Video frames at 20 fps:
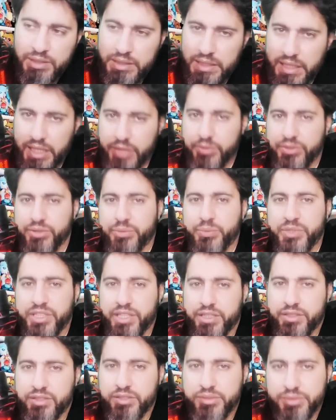How did we
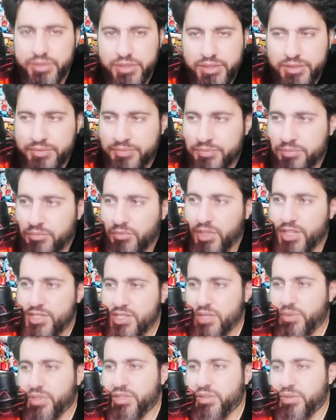get nuked?
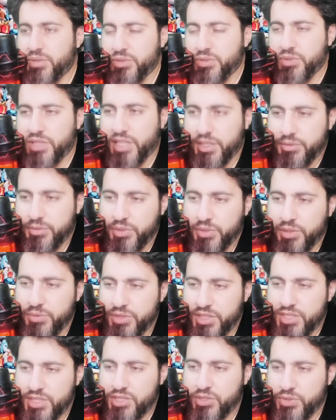So what do we do now? Well,
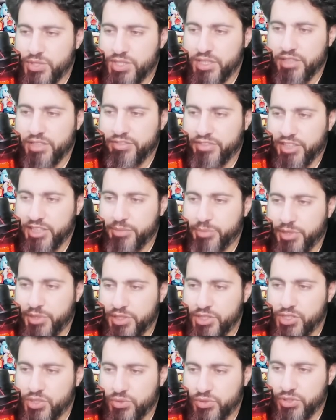we just go straight Fire
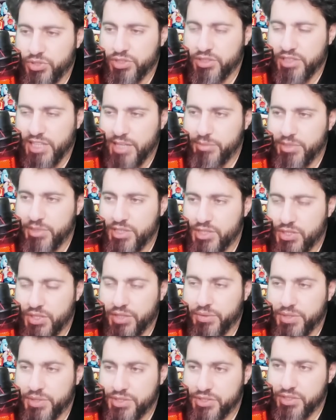Punch on good timing. So
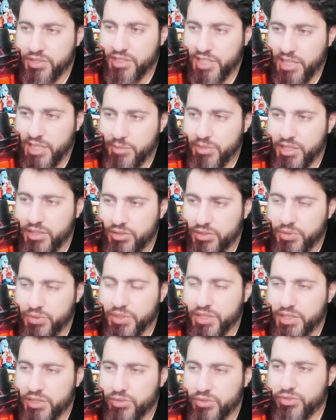that was good timing,
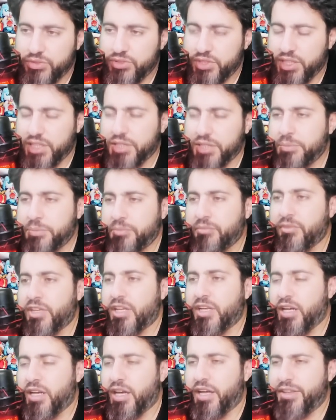doing it on 3.
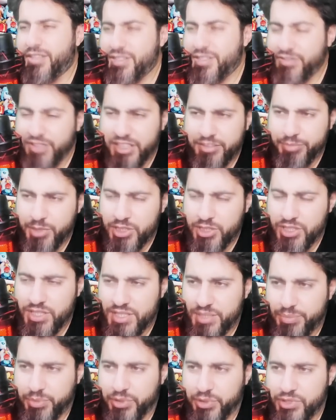This Fire Punch
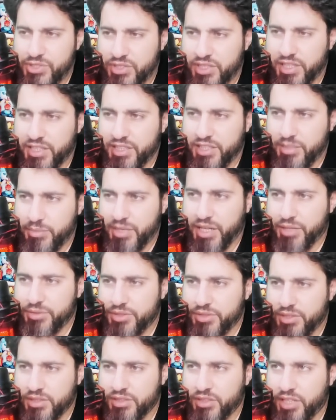is supposed to take them
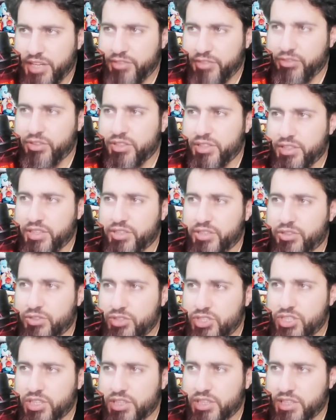out. Hopefully they
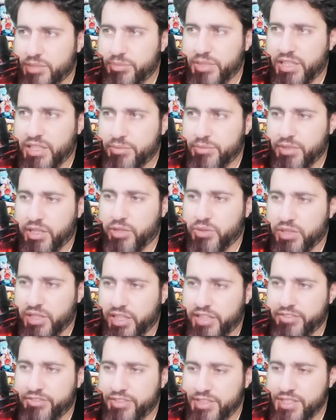don't shield and make our
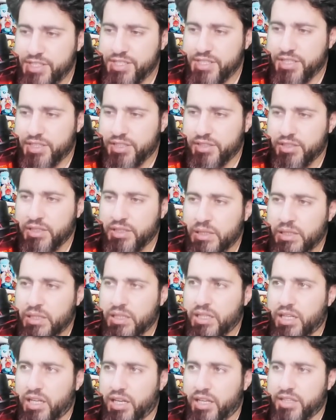life easier.
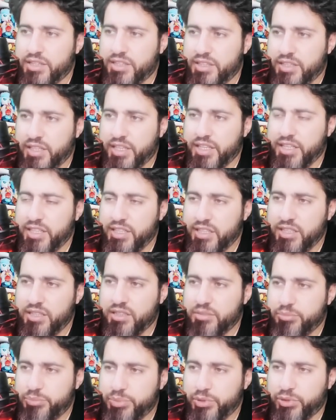They
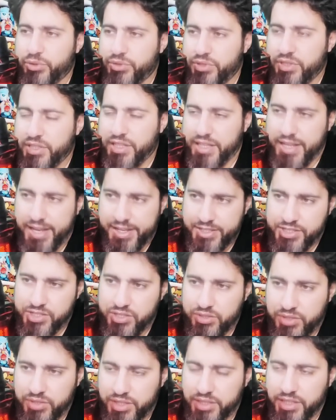brought the
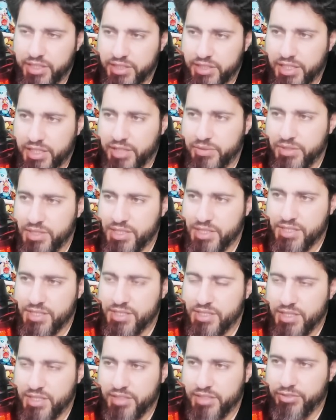Gastro and they are going
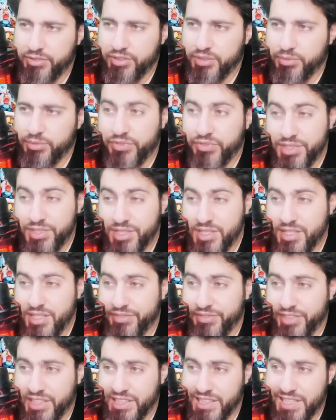straight for the move. This is
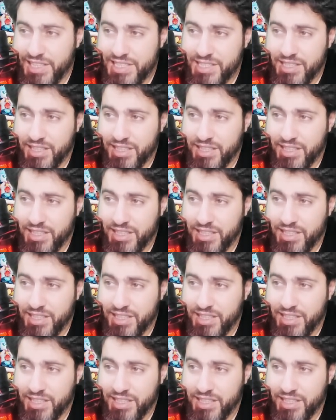a very risky